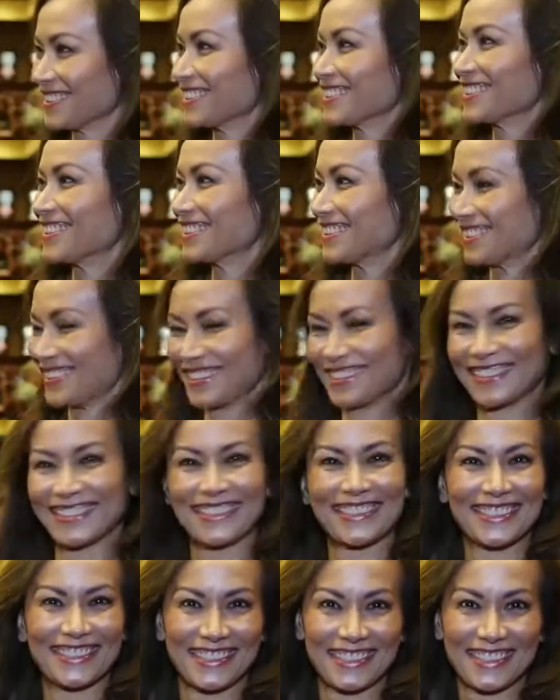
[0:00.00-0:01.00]

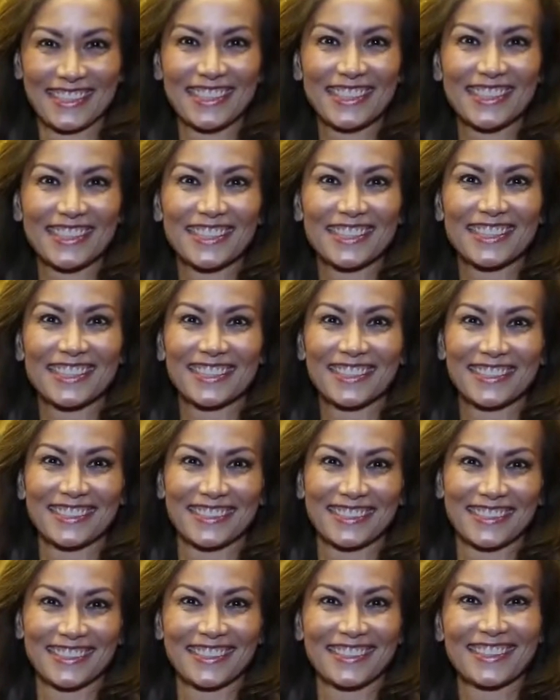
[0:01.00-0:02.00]

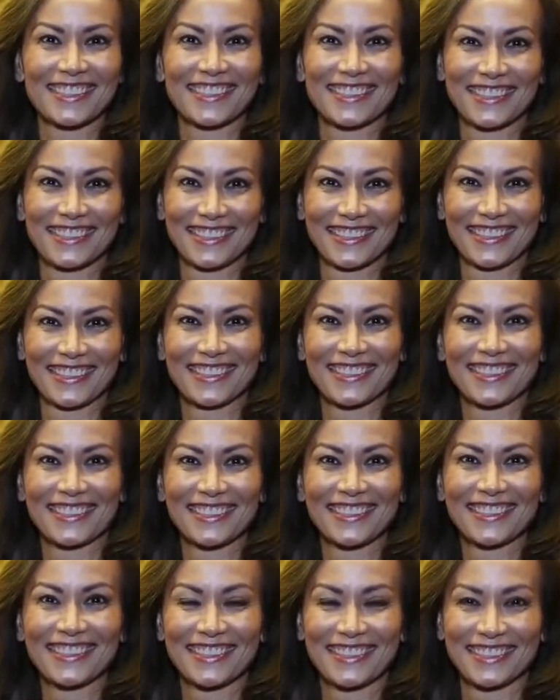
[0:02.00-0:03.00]

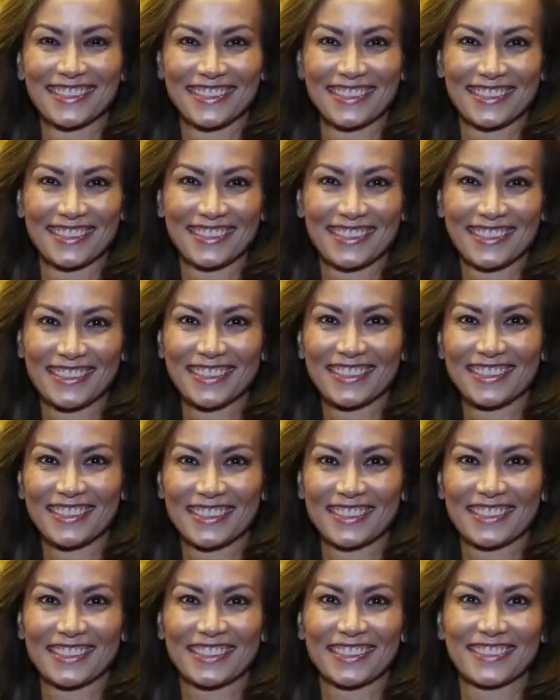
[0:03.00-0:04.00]

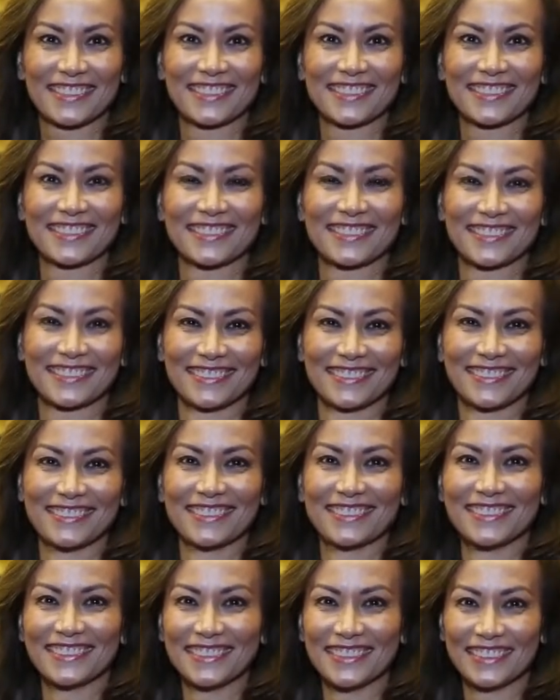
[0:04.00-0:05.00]

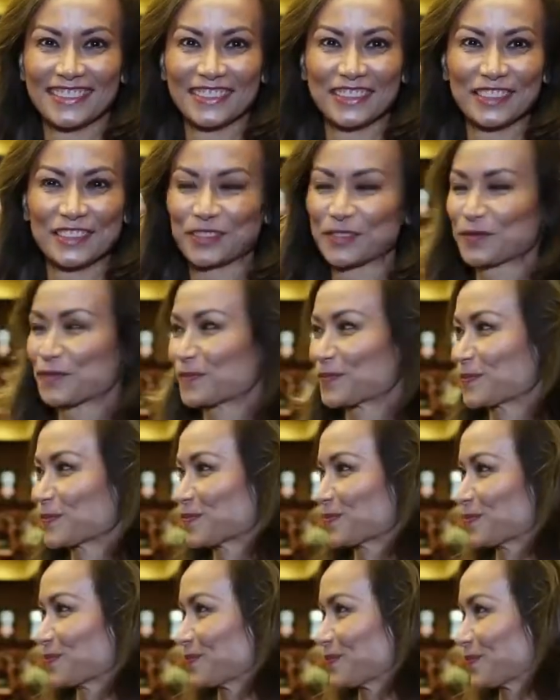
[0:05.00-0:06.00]

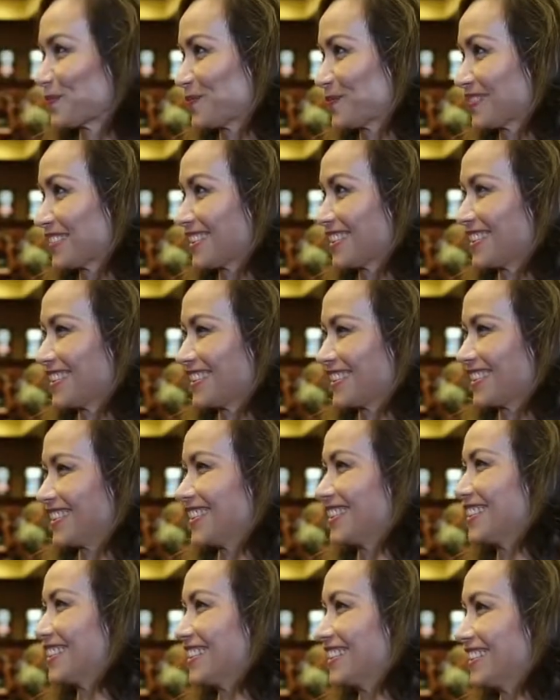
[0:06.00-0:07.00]

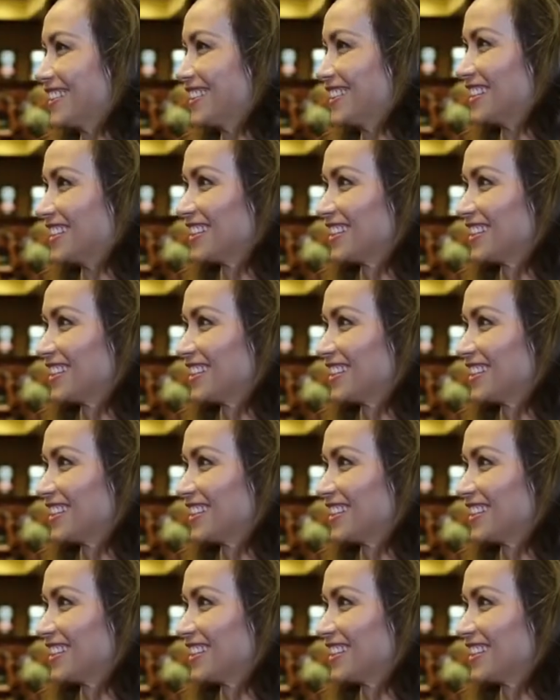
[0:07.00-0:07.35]
This person isn't speaking.